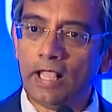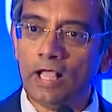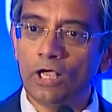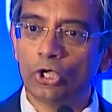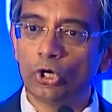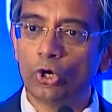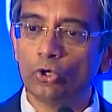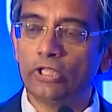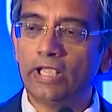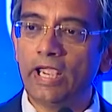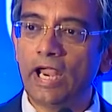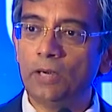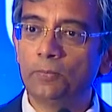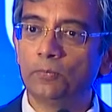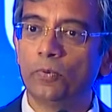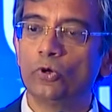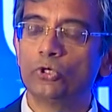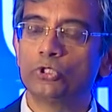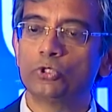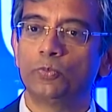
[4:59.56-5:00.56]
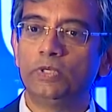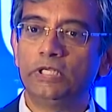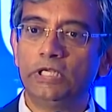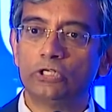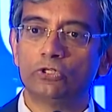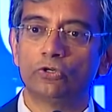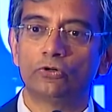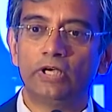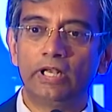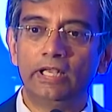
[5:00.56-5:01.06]
grow the airports. We
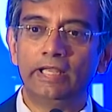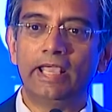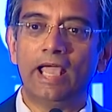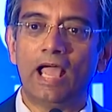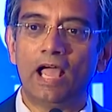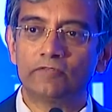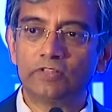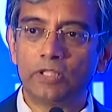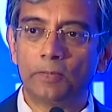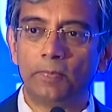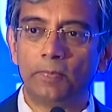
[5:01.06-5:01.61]
need to really have the